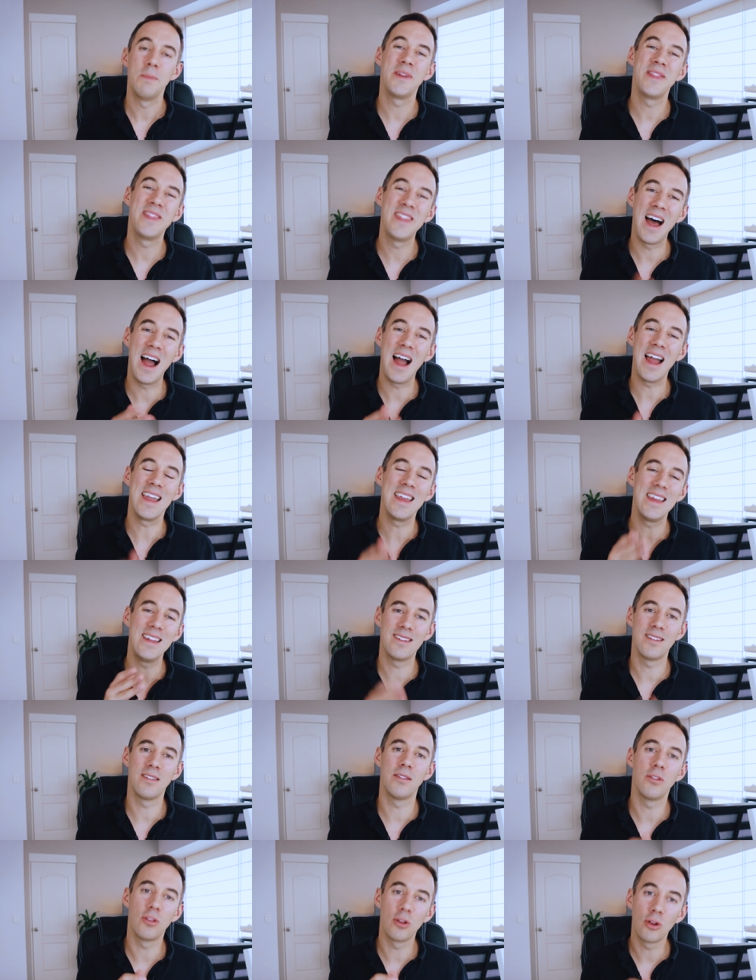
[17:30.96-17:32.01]
But that
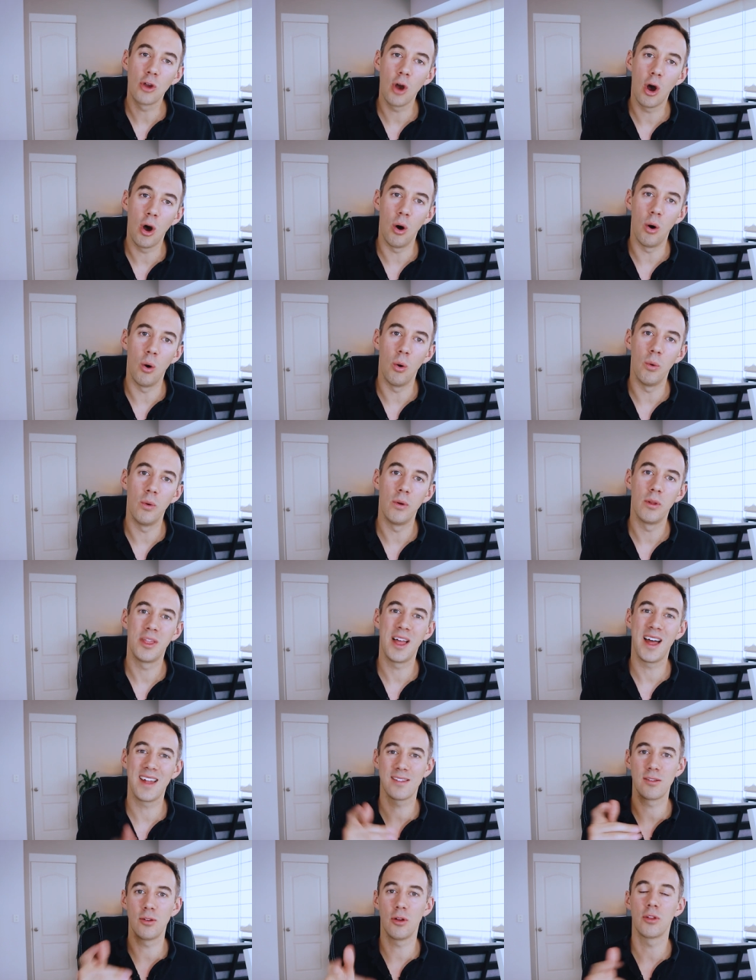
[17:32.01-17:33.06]
isn't the goal.
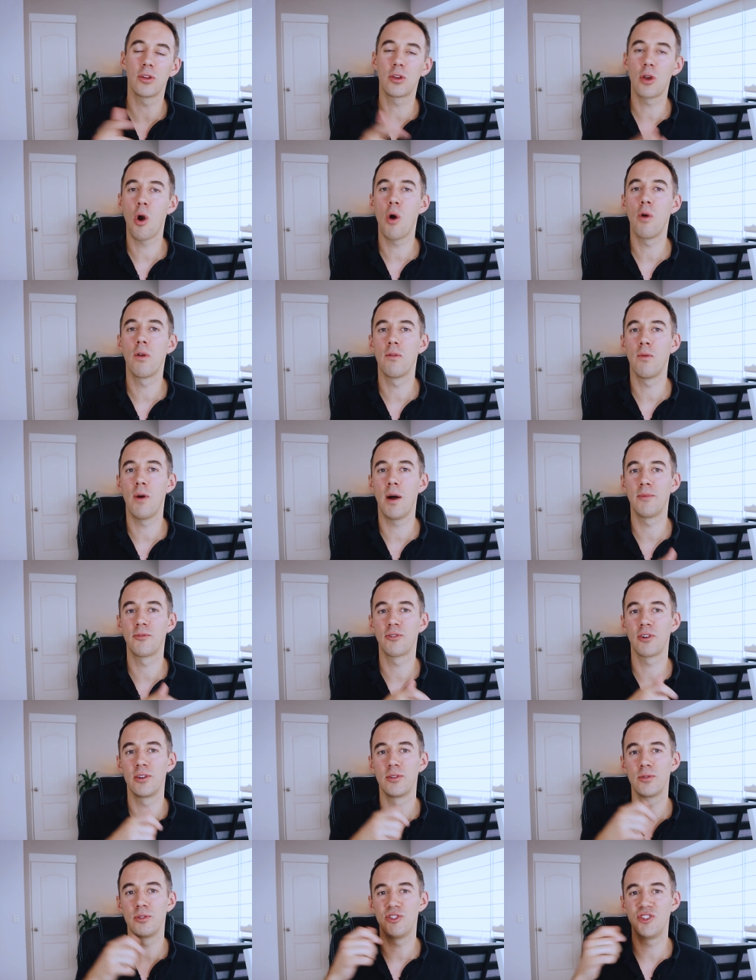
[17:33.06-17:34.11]
That's not the goal of what I'm
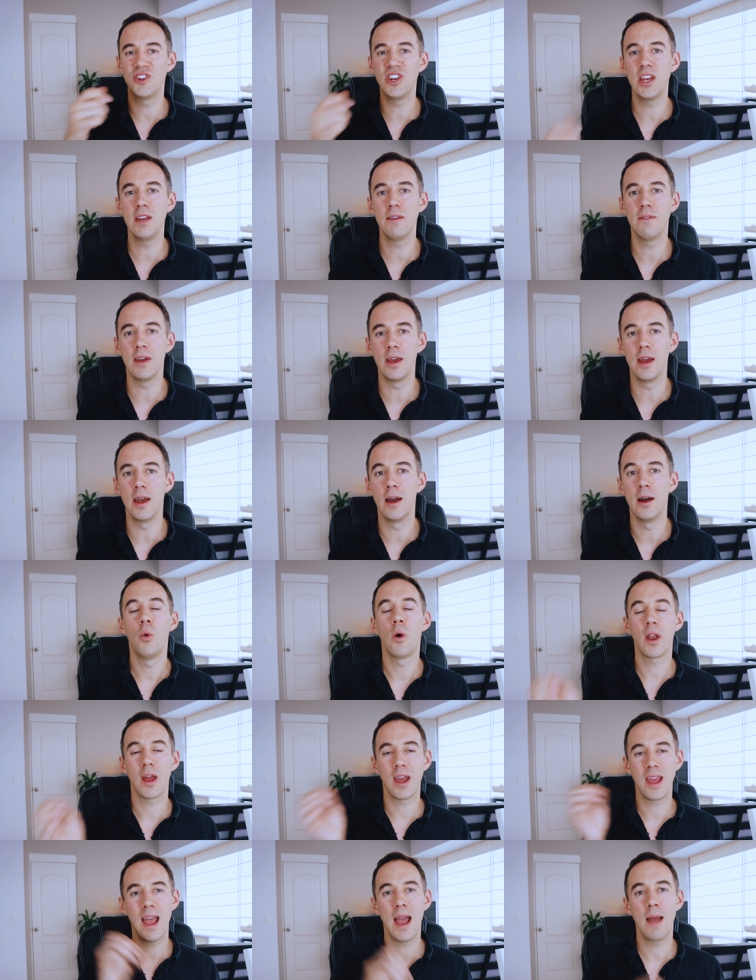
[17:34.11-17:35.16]
trying to achieve here. What
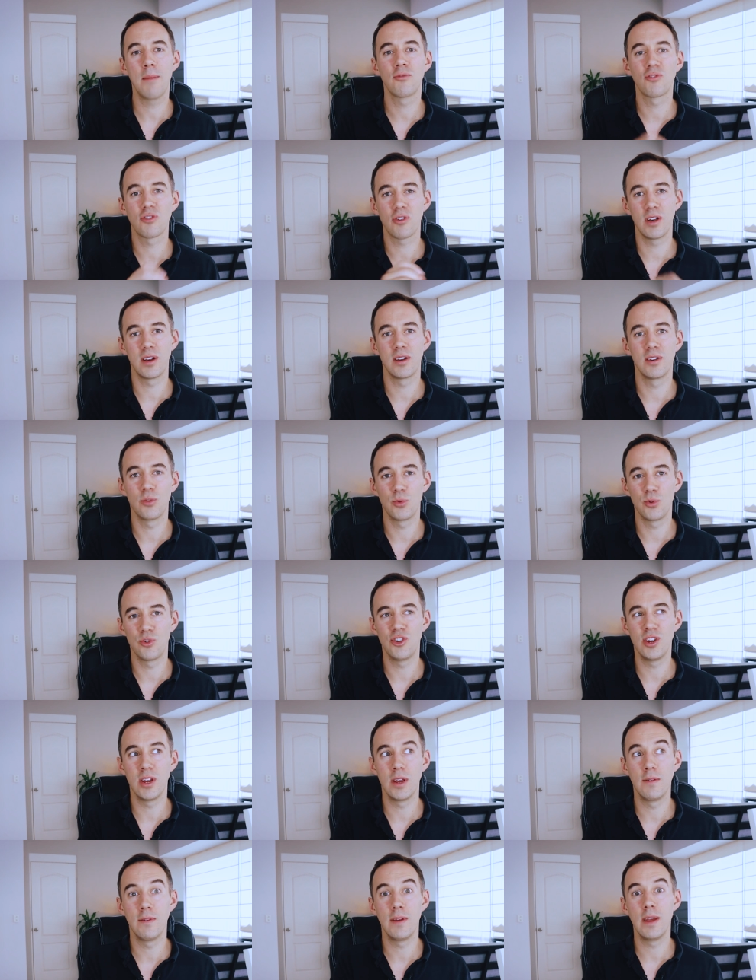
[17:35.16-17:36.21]
I am trying to
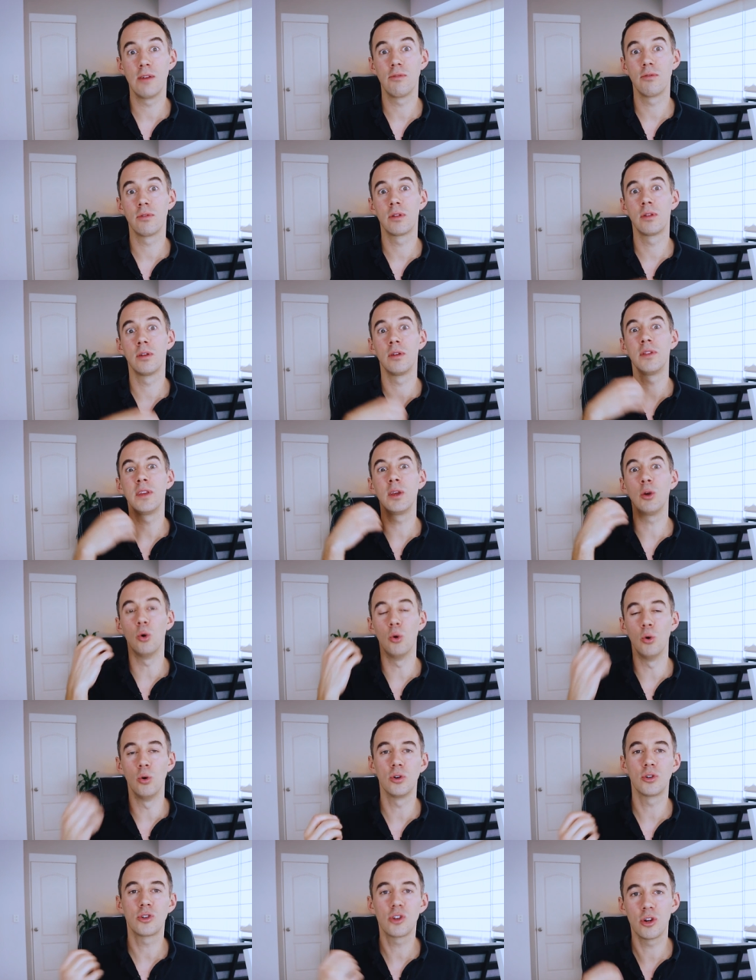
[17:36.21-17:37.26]
achieve here is that the
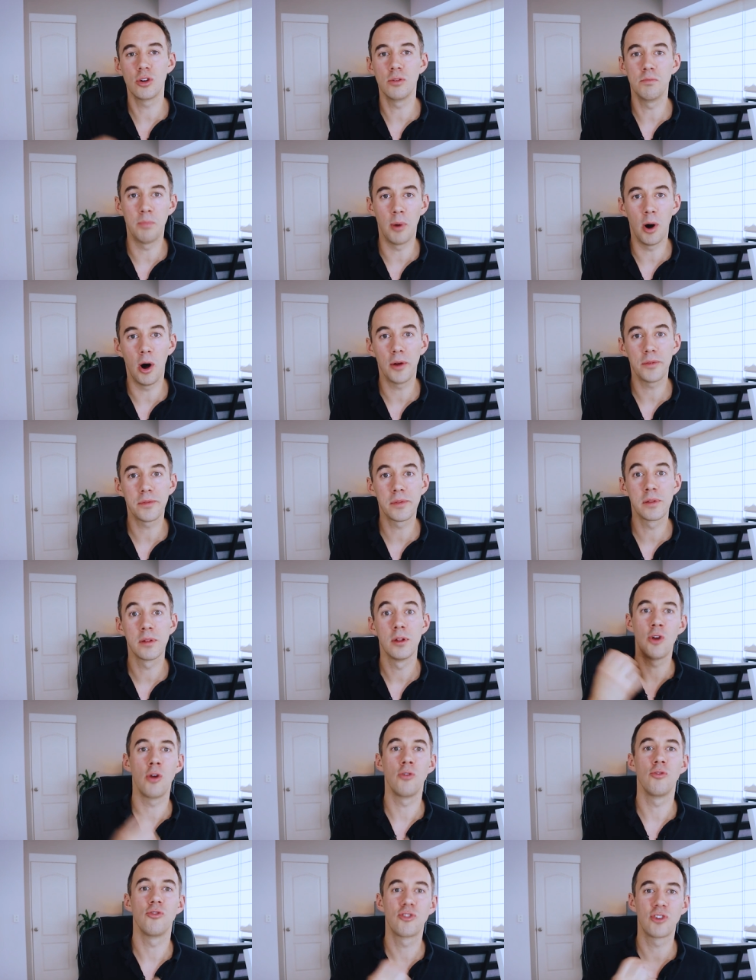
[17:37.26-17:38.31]
auto bots
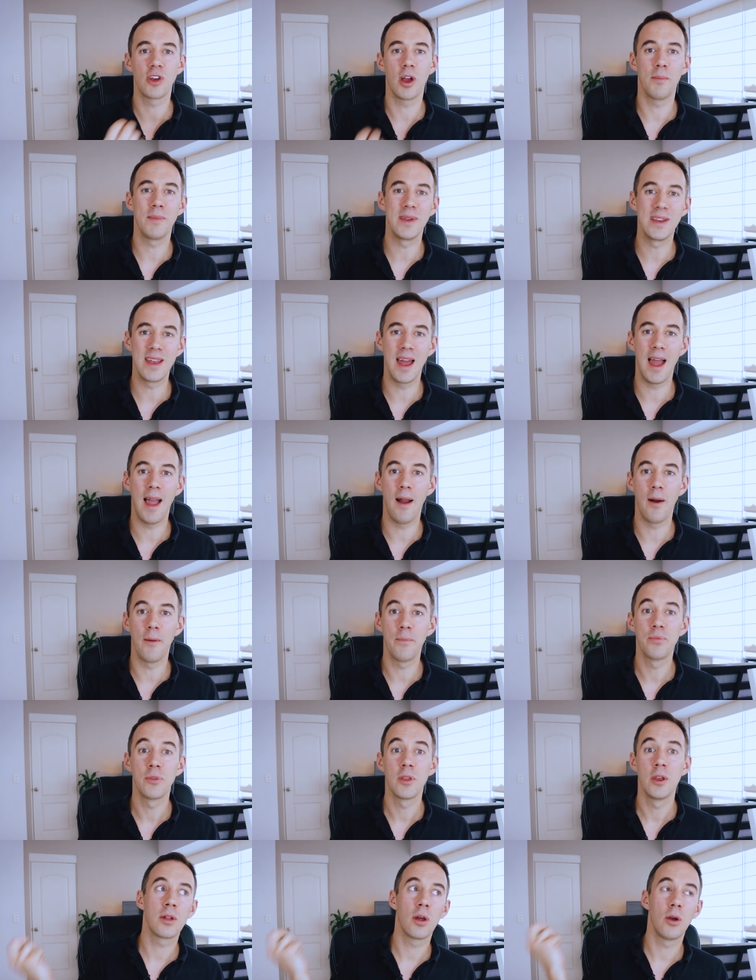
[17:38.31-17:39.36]
don't shut me down.
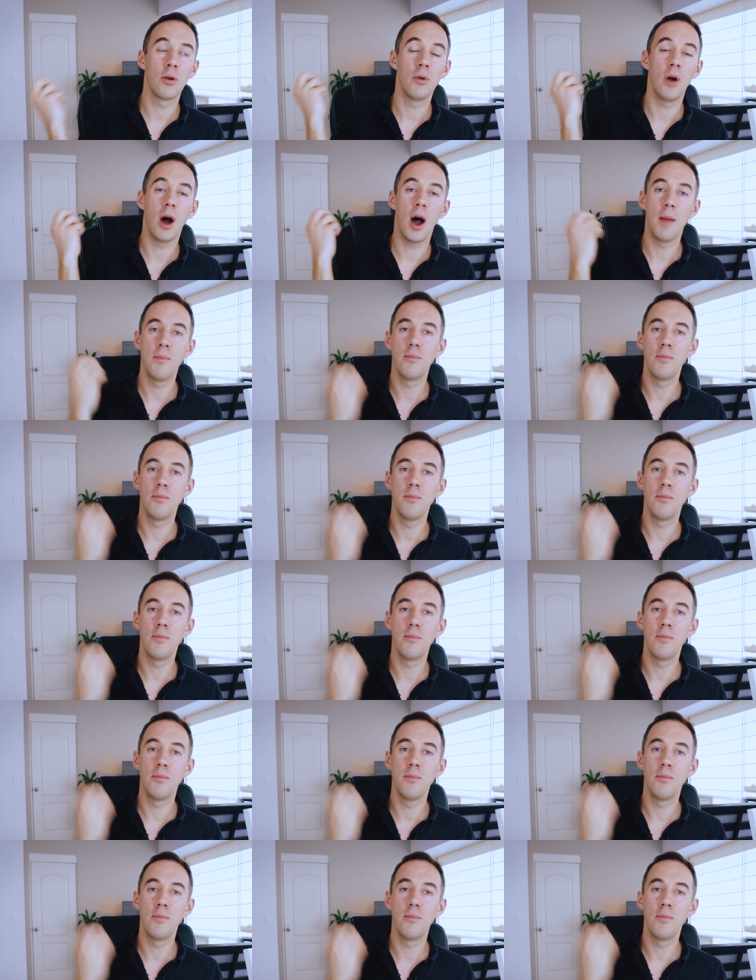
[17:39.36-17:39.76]
So